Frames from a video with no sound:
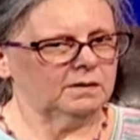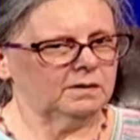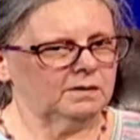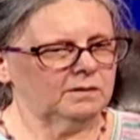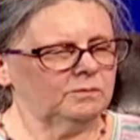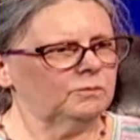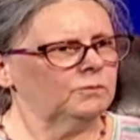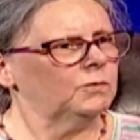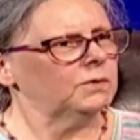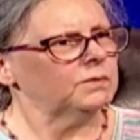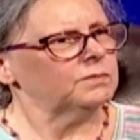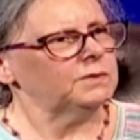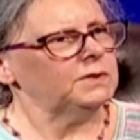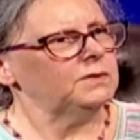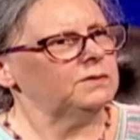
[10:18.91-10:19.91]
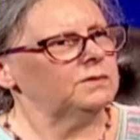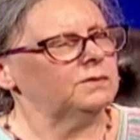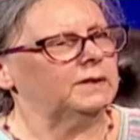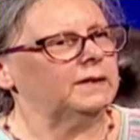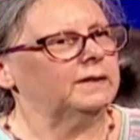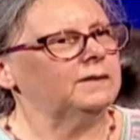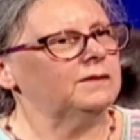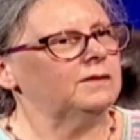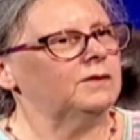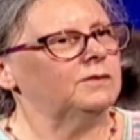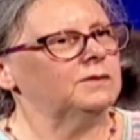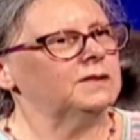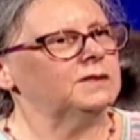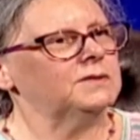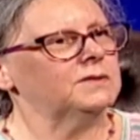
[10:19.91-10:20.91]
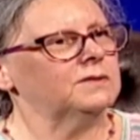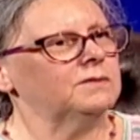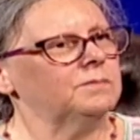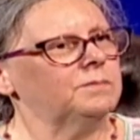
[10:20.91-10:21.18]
were you doing? You know, mm-hmm. this,